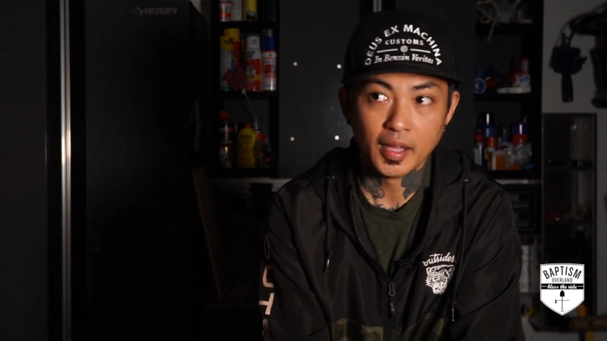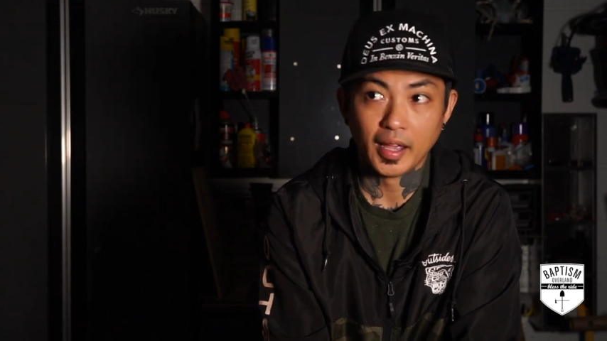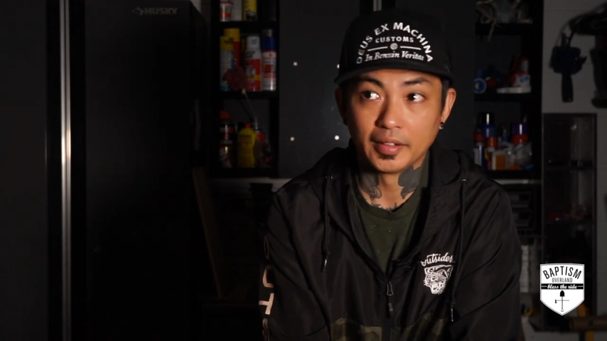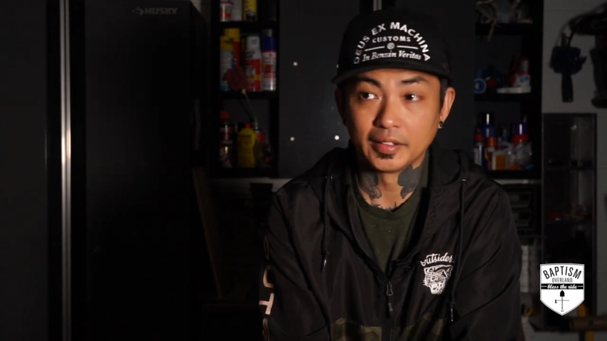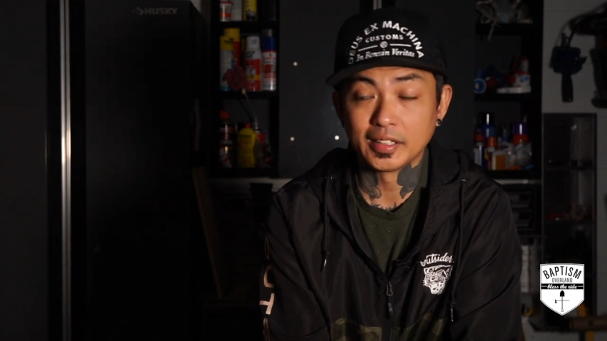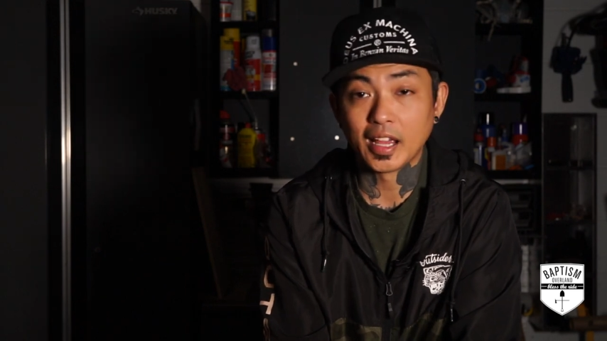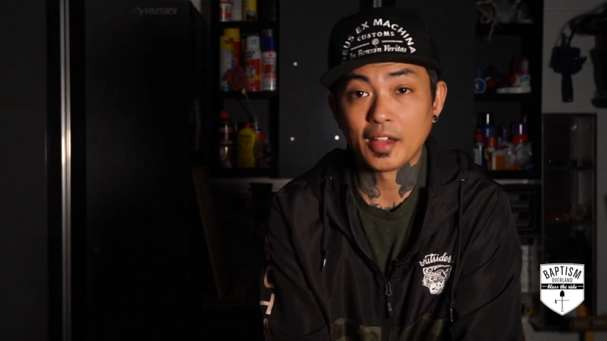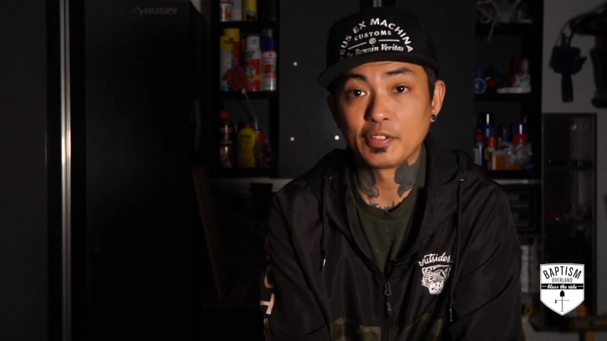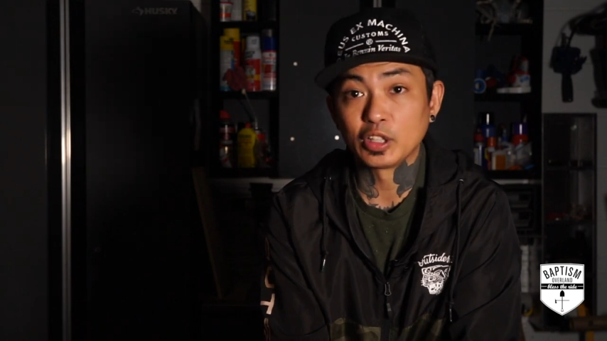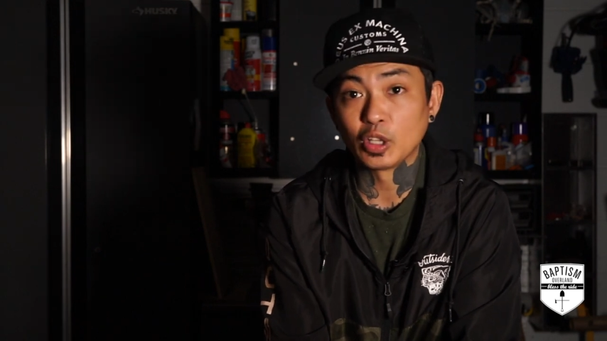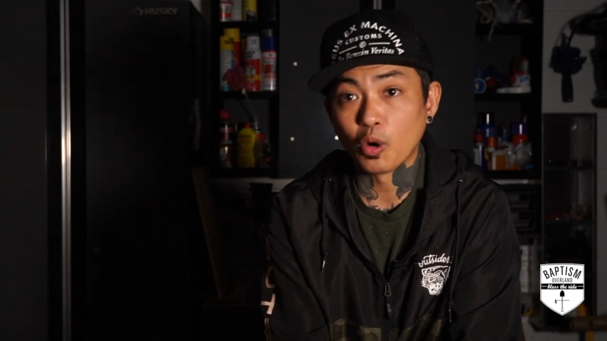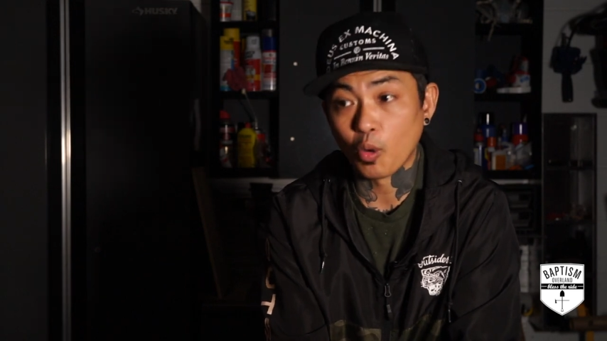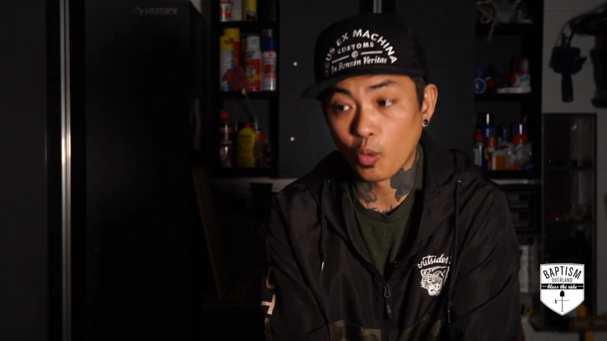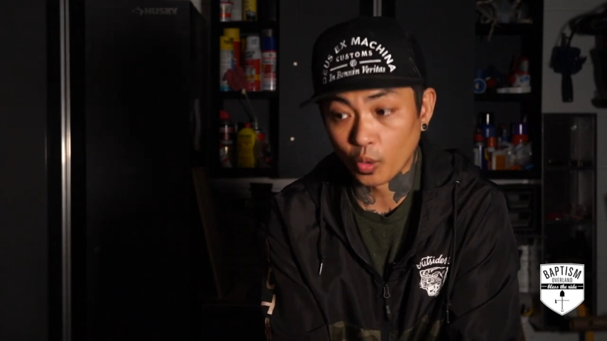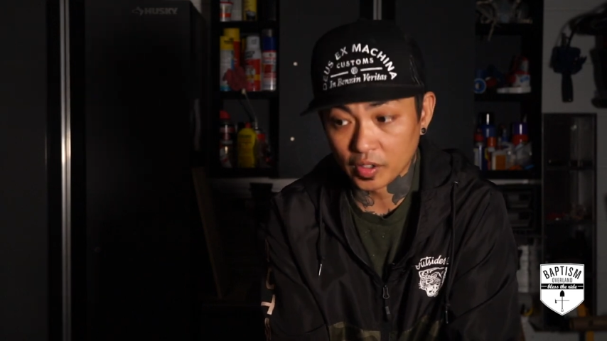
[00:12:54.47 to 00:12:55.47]
and then having to
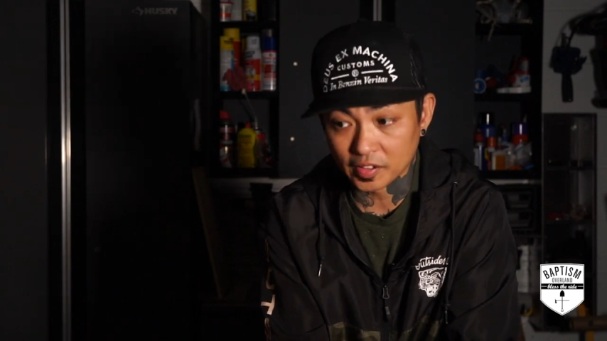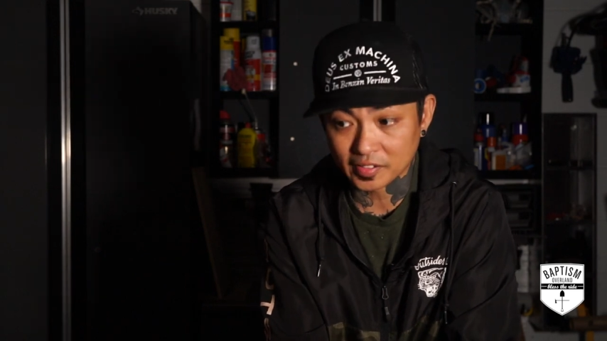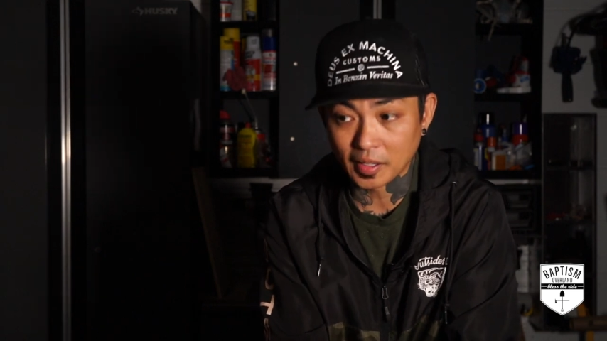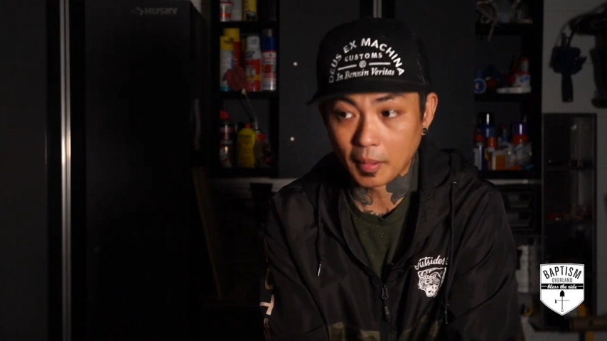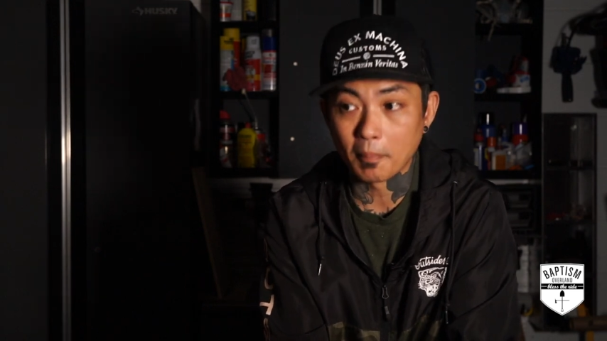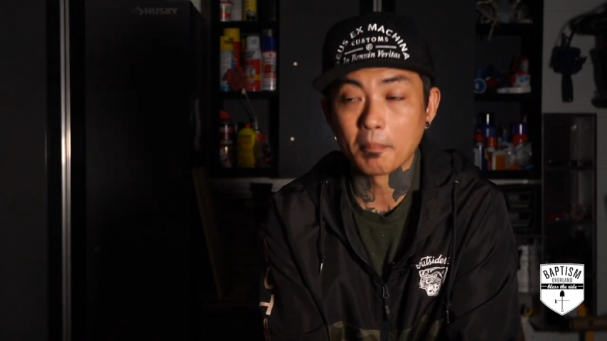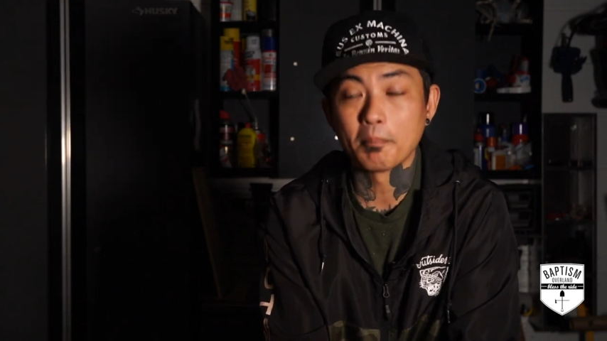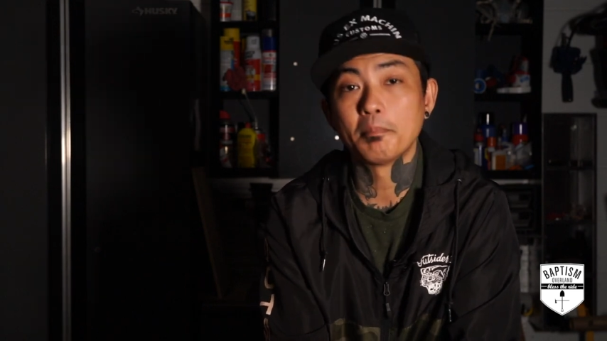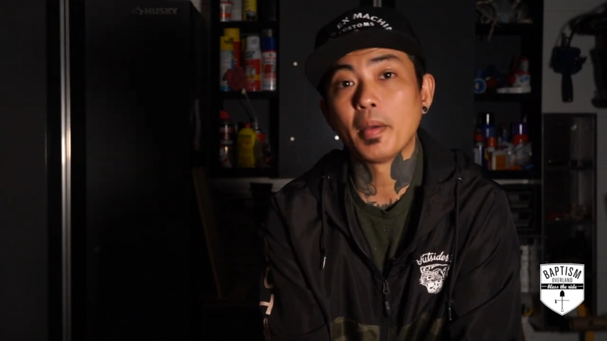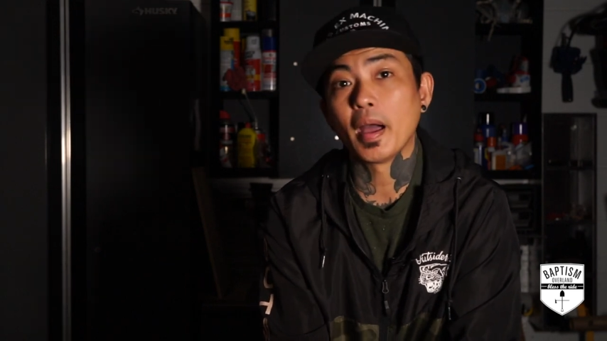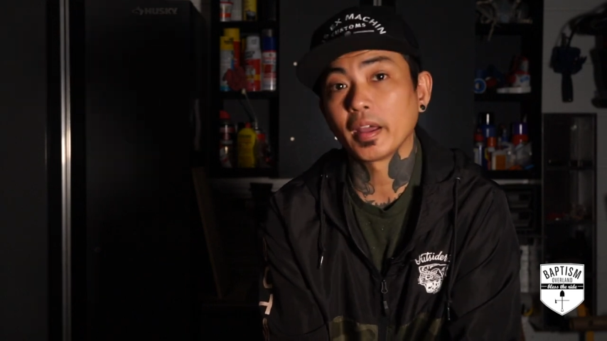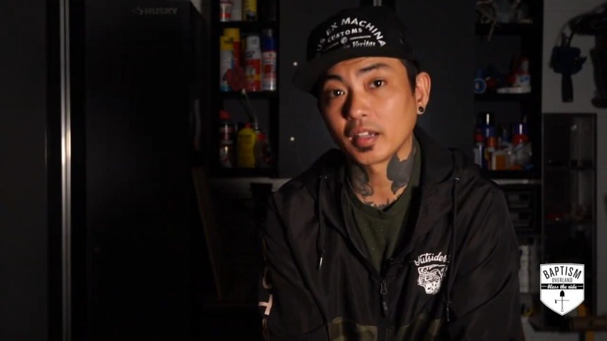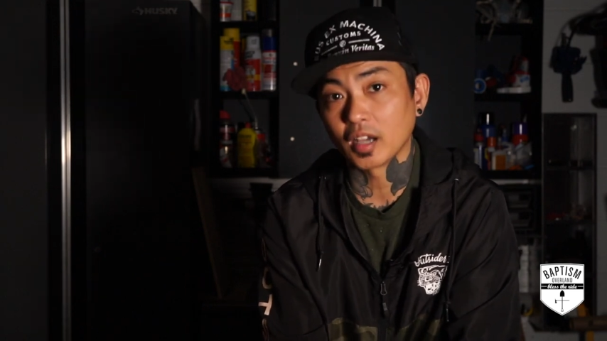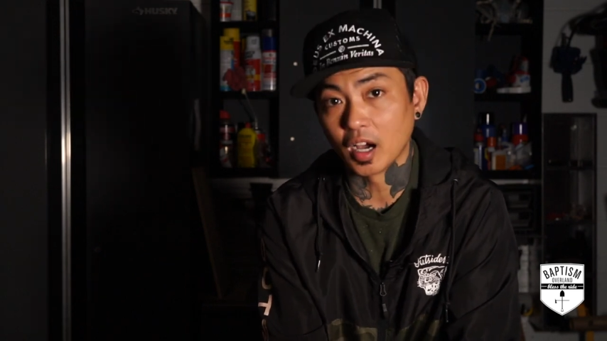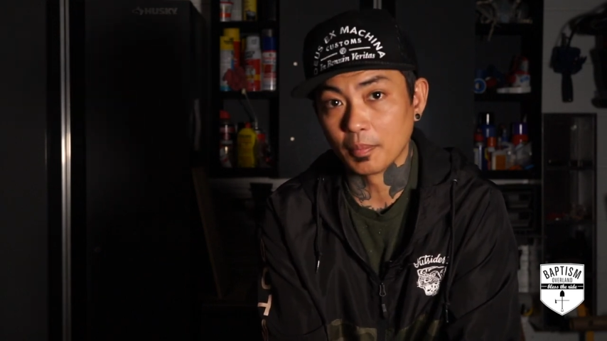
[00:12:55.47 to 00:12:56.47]
hoist them
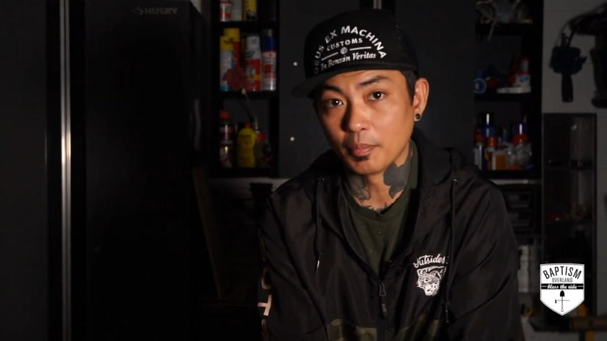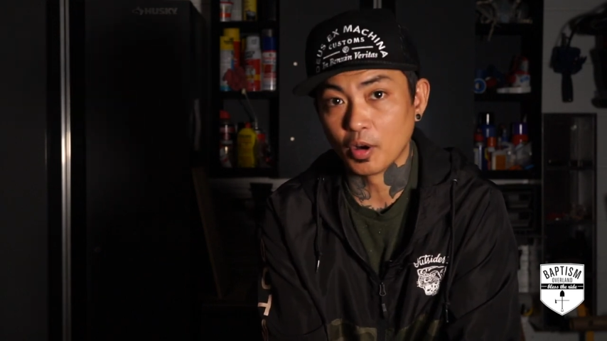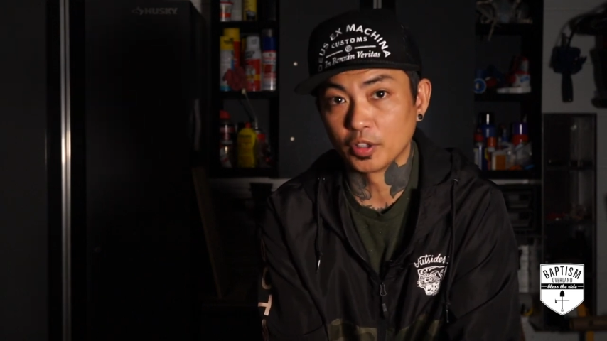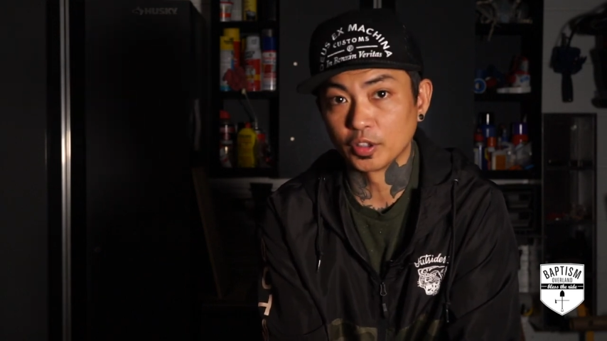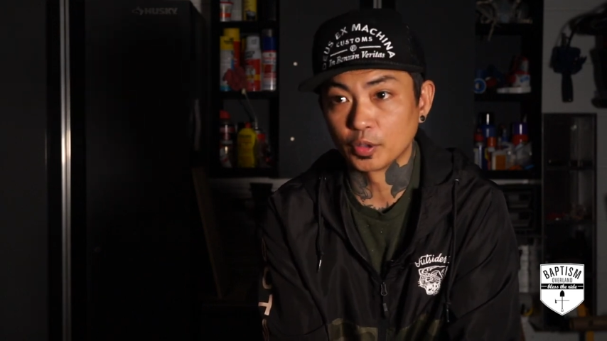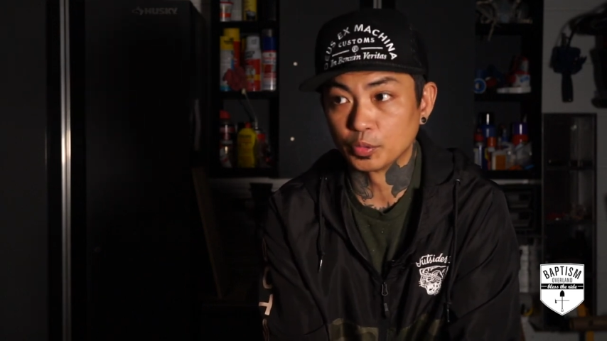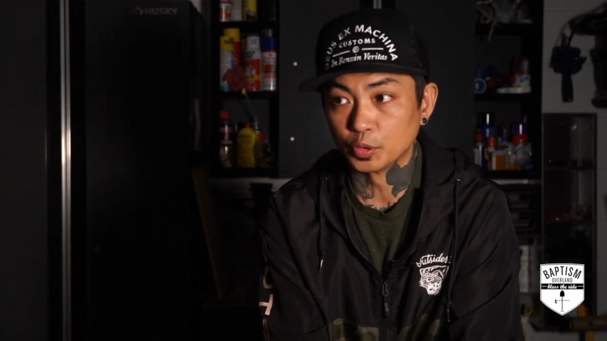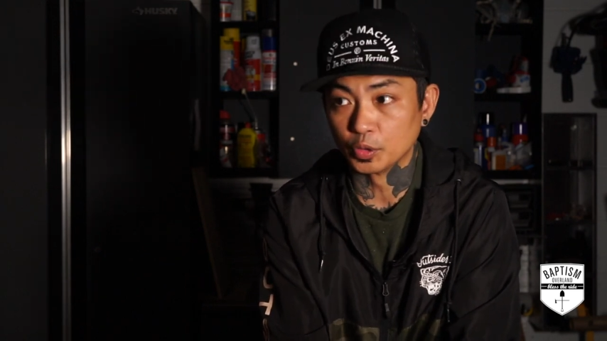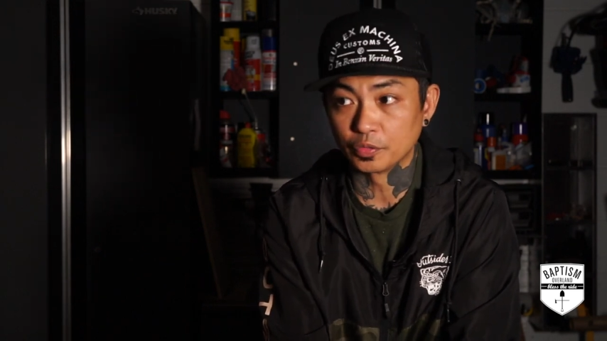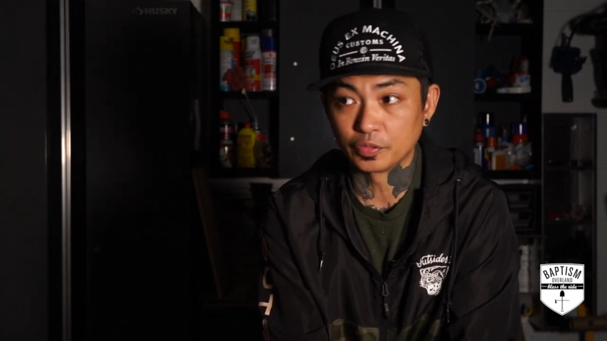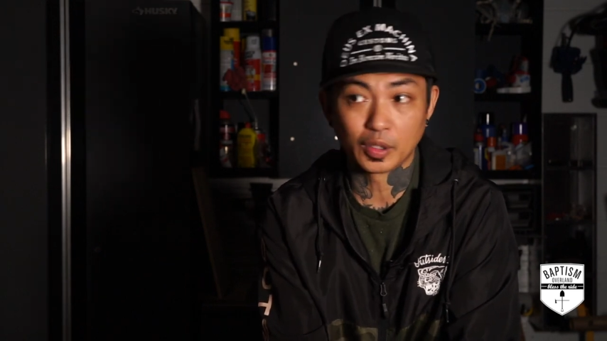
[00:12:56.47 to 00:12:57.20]
back up on the roof.